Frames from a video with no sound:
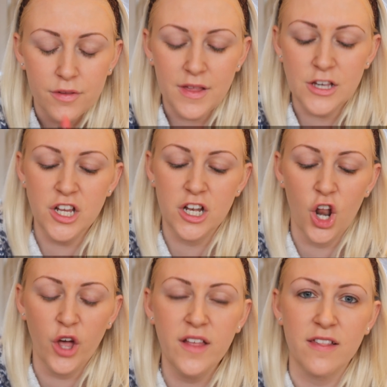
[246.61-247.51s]
It's actually
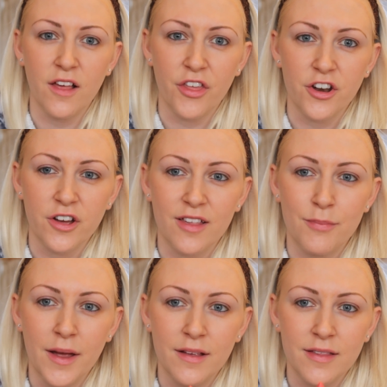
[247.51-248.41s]
lighter than I
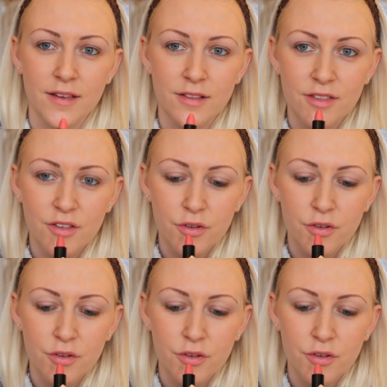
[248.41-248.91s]
expected.